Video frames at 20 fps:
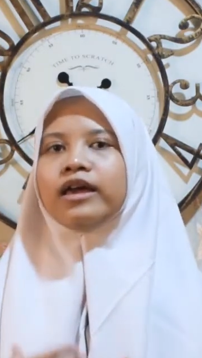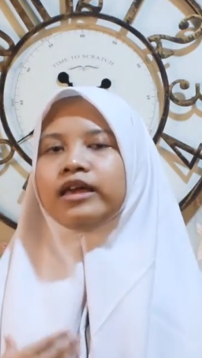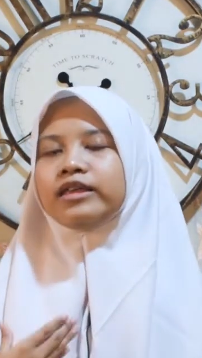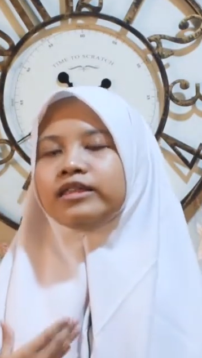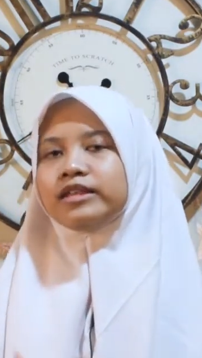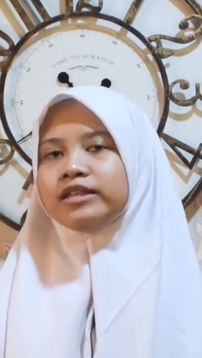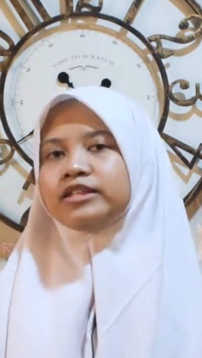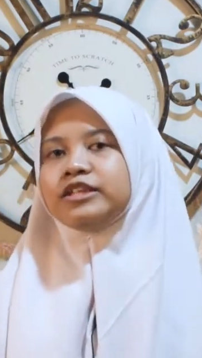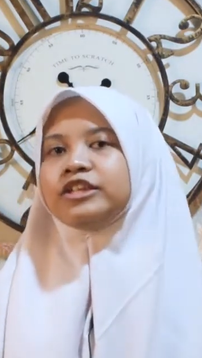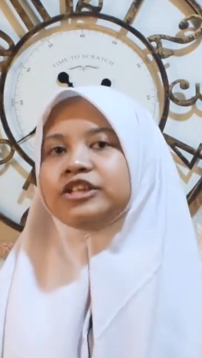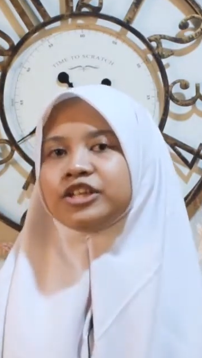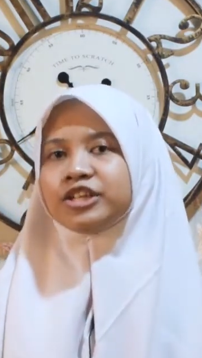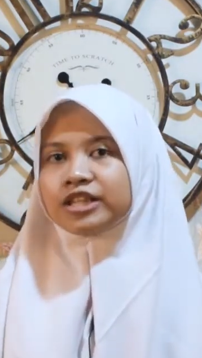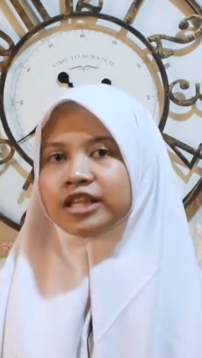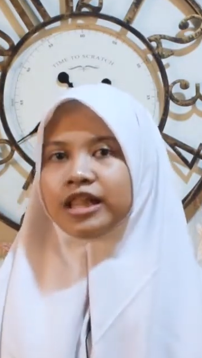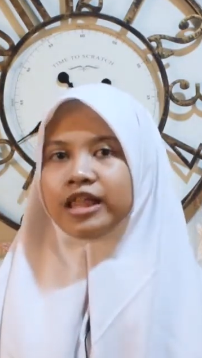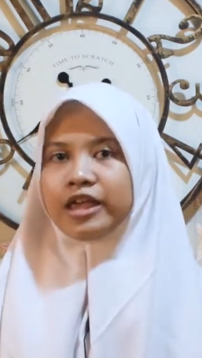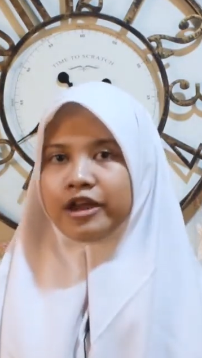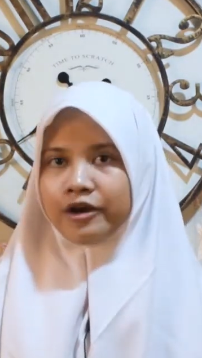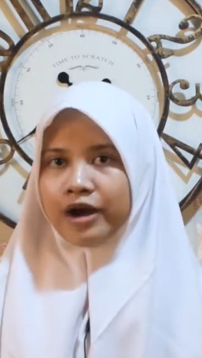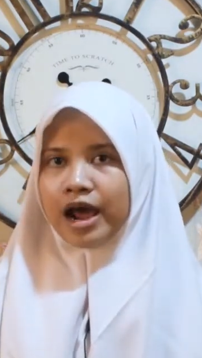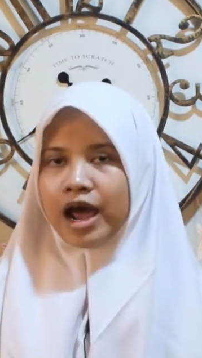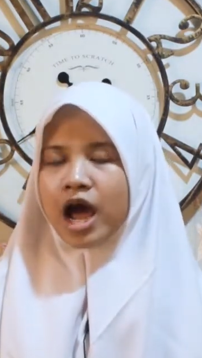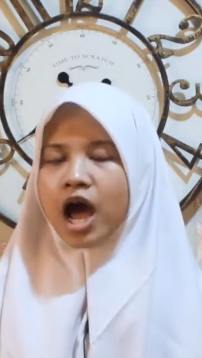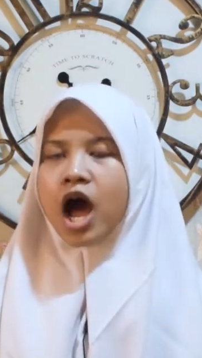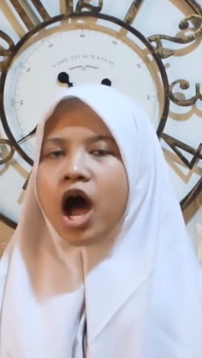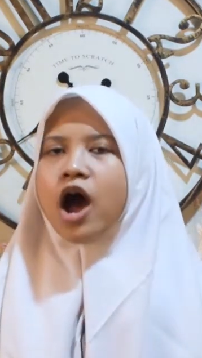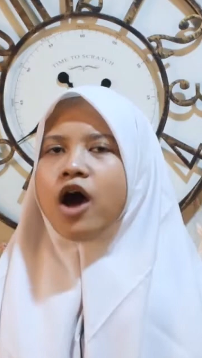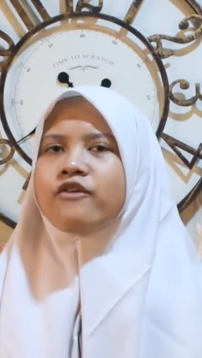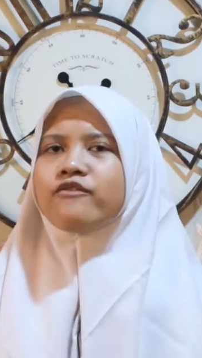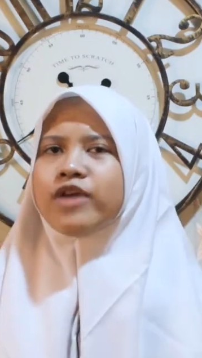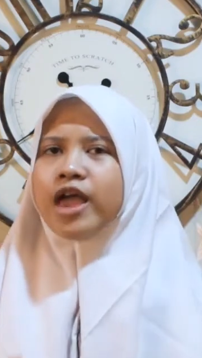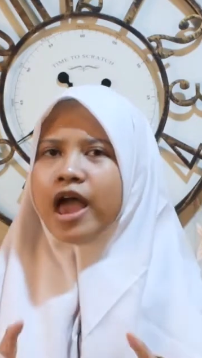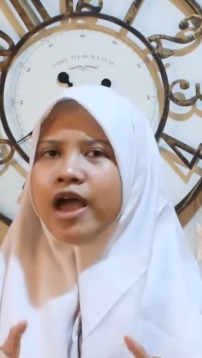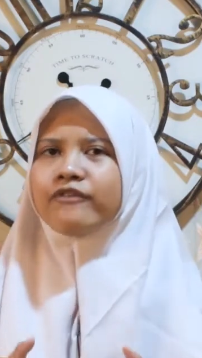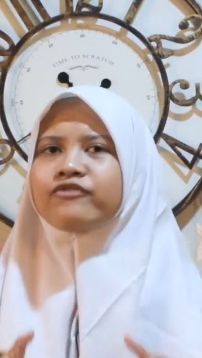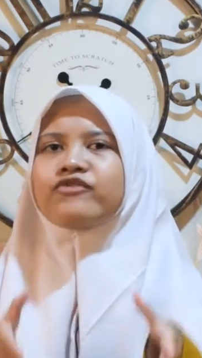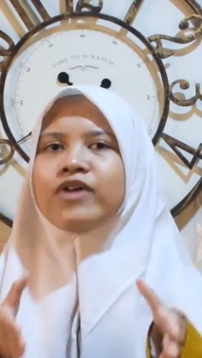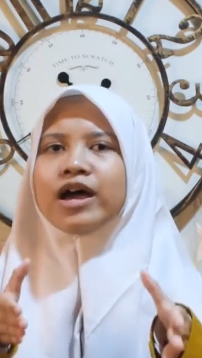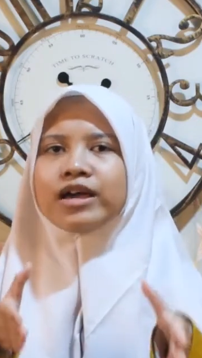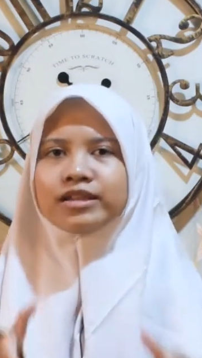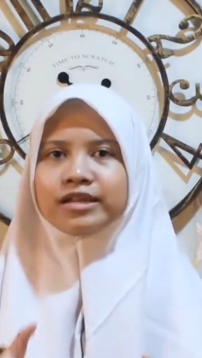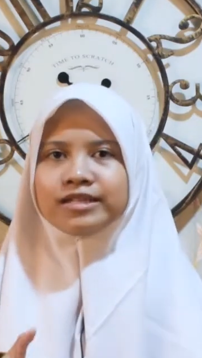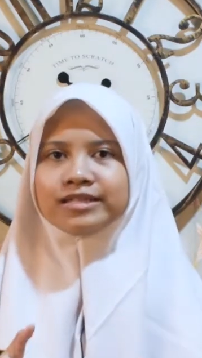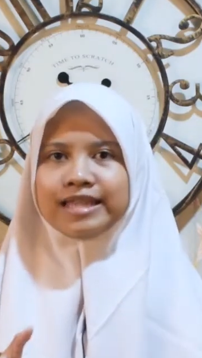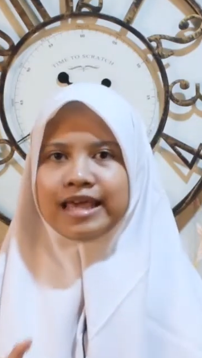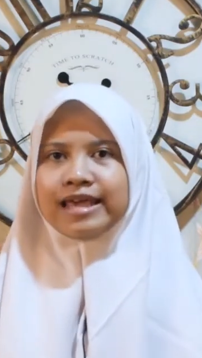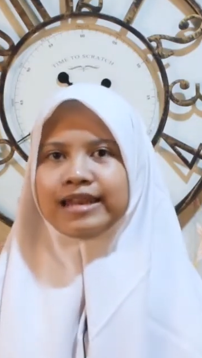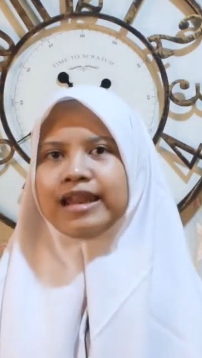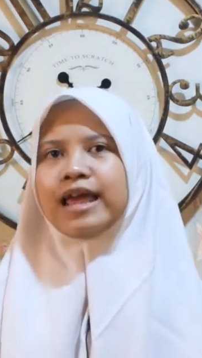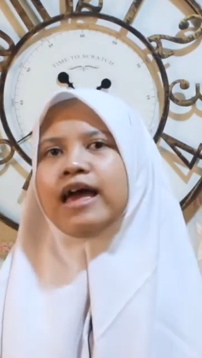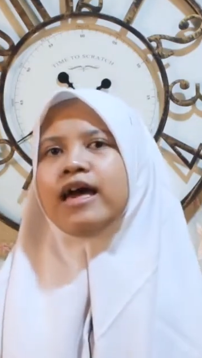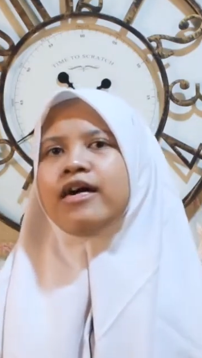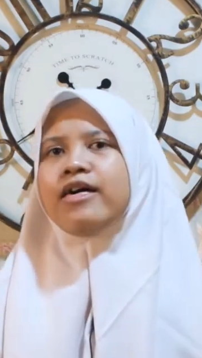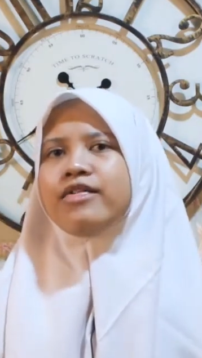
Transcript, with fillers: In this digital era, we have to understand